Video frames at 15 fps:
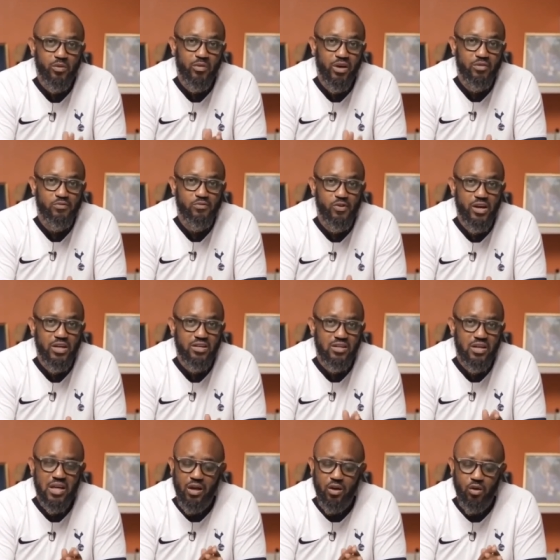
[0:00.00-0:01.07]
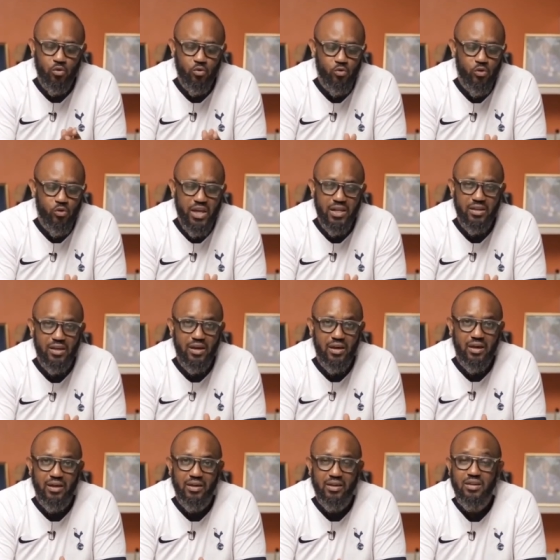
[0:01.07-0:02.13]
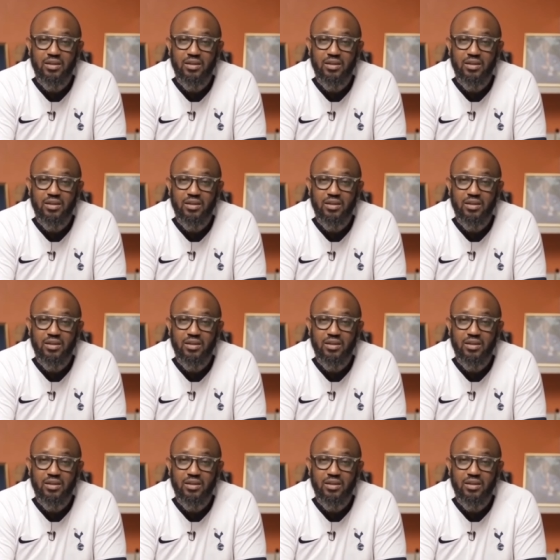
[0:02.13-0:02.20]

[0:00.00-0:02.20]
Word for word: my friend, a great guy,